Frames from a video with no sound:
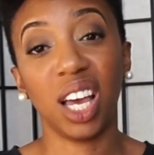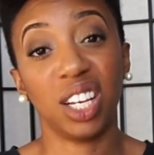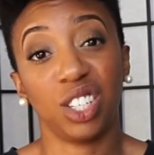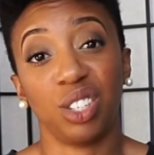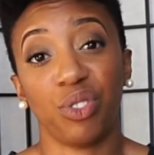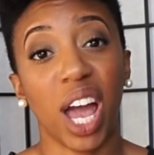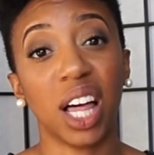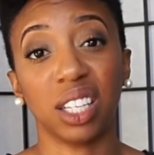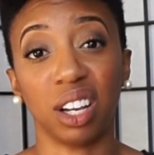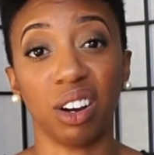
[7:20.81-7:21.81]
it's just
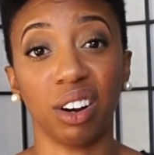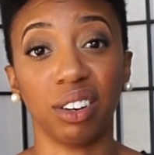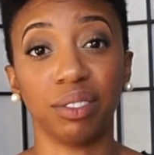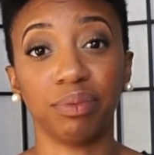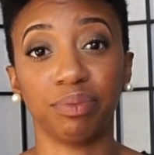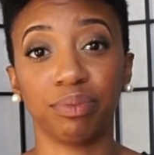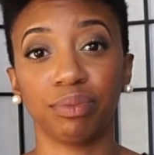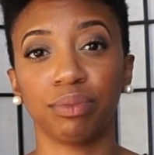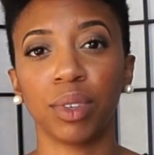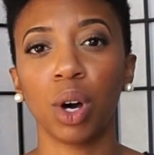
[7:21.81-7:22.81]
reality, girl.
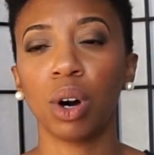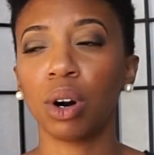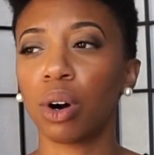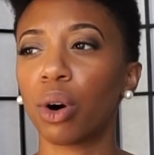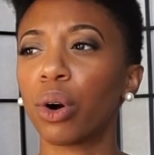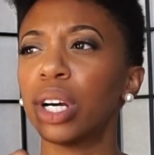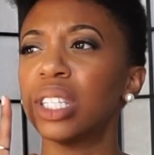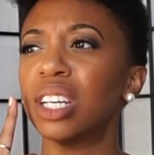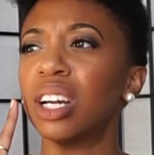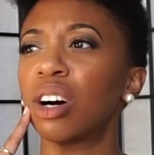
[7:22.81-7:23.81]
Or
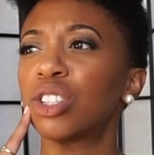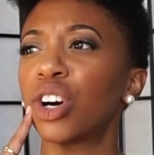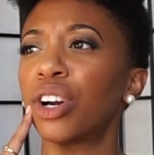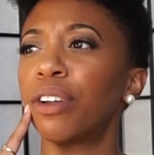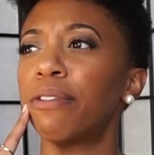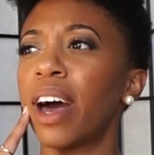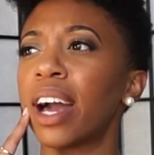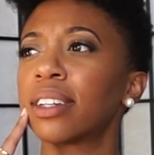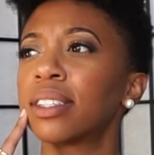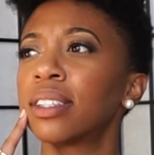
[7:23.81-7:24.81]
is it an alternative
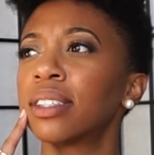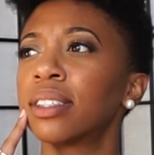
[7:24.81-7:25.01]
fact?